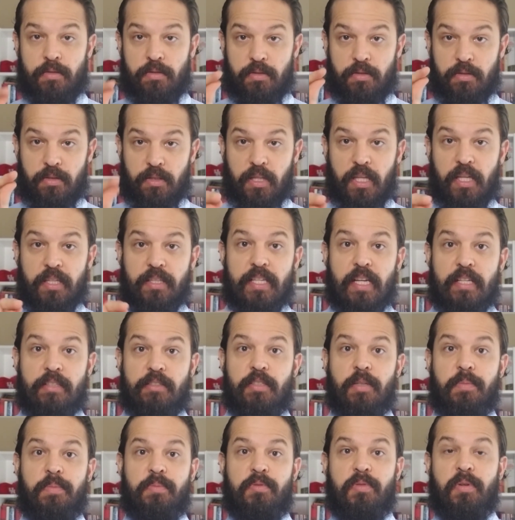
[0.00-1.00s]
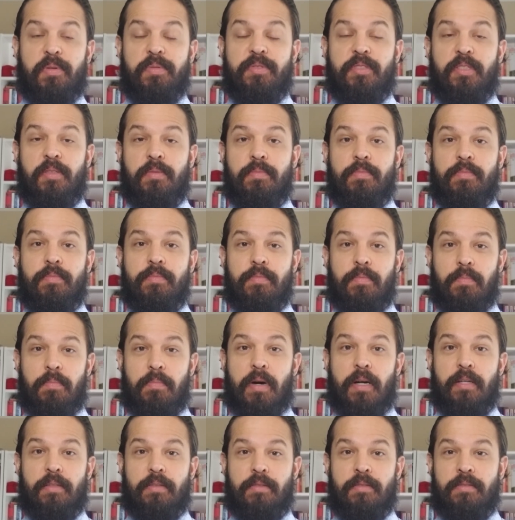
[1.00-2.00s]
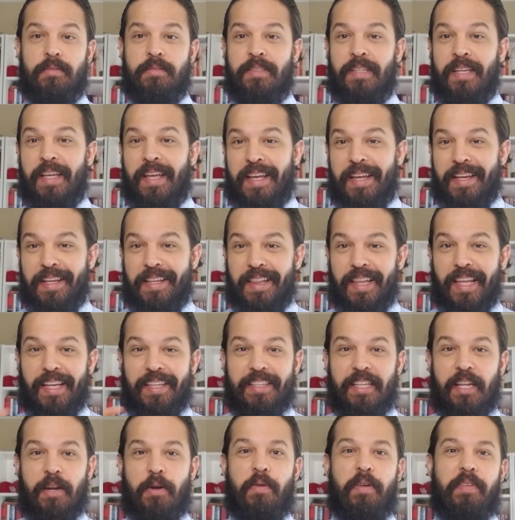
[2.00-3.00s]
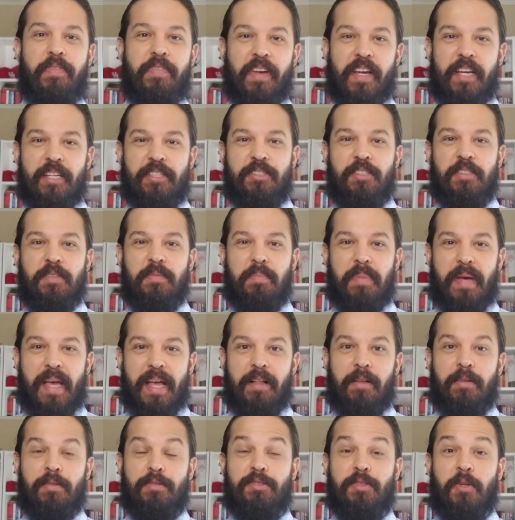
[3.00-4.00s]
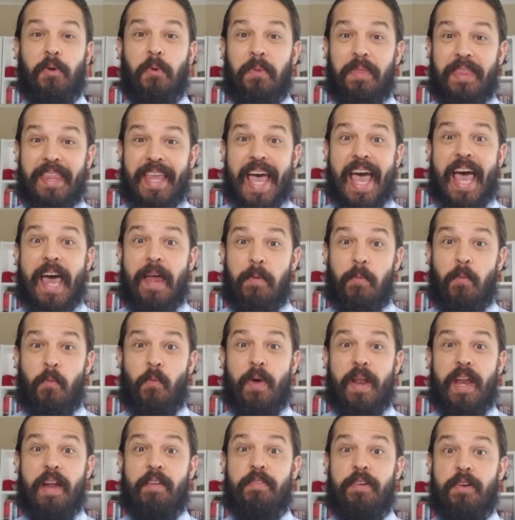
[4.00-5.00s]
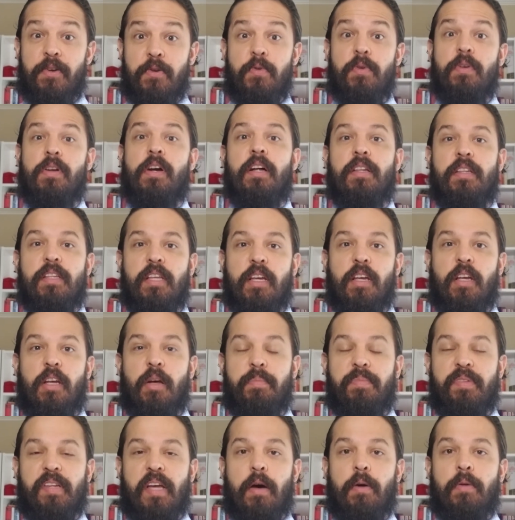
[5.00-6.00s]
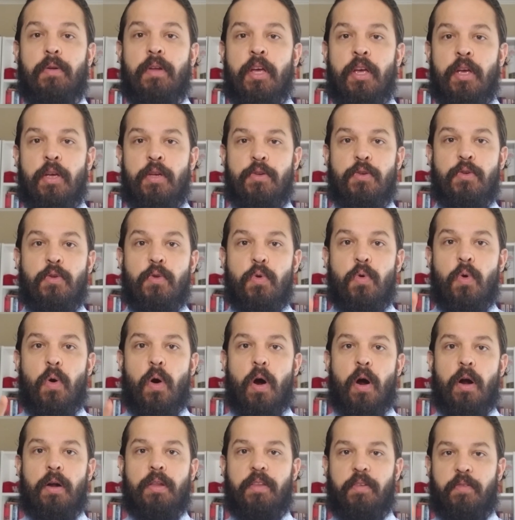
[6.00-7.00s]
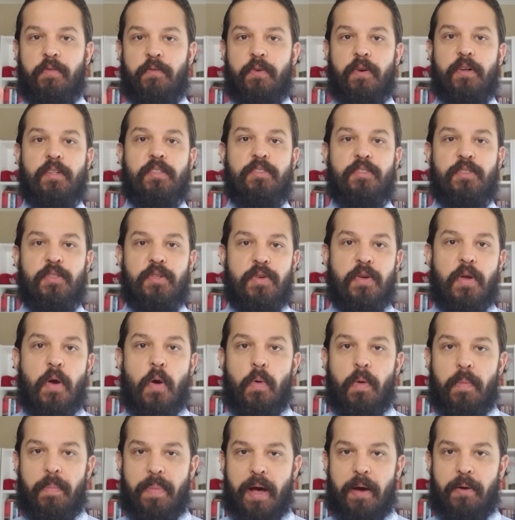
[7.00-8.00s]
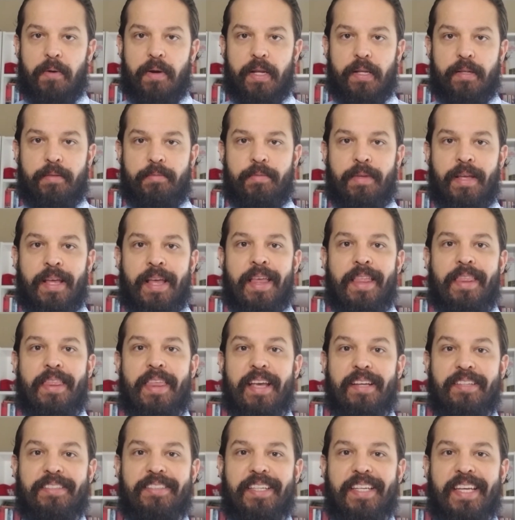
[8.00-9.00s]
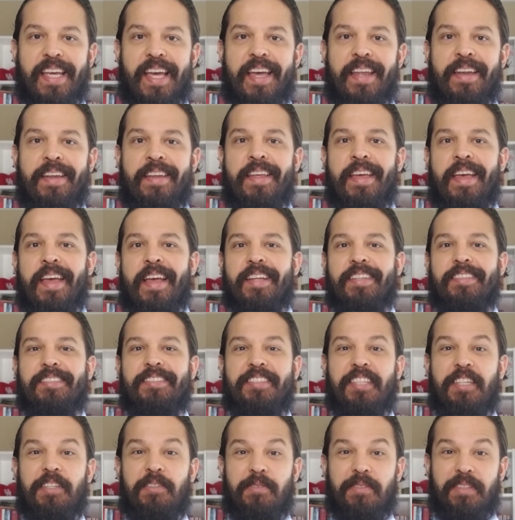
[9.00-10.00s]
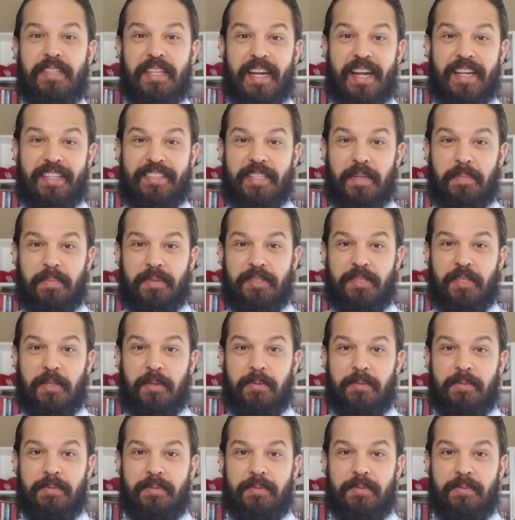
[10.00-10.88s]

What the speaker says: Click that subscription button, click the notification bell so that whenever new content comes out, you are the first to know about it. Thanks again and see you in the next episode.